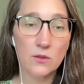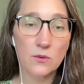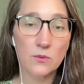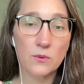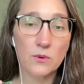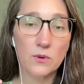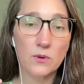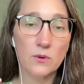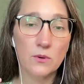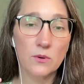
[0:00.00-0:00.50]

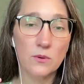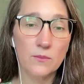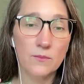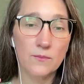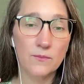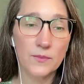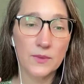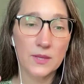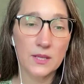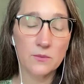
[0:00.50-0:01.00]
through
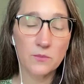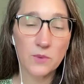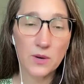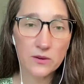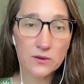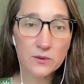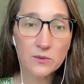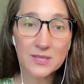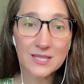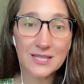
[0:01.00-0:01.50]

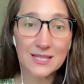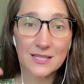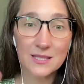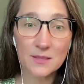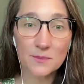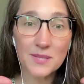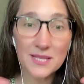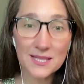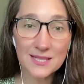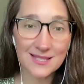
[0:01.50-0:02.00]
whether it was
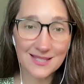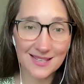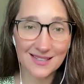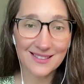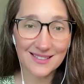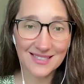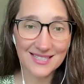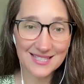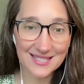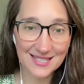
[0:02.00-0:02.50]

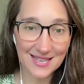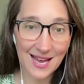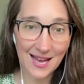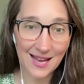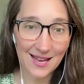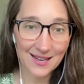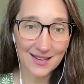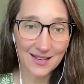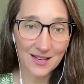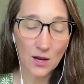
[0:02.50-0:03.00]
explicitly
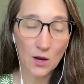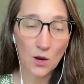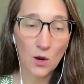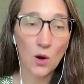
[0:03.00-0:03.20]
said,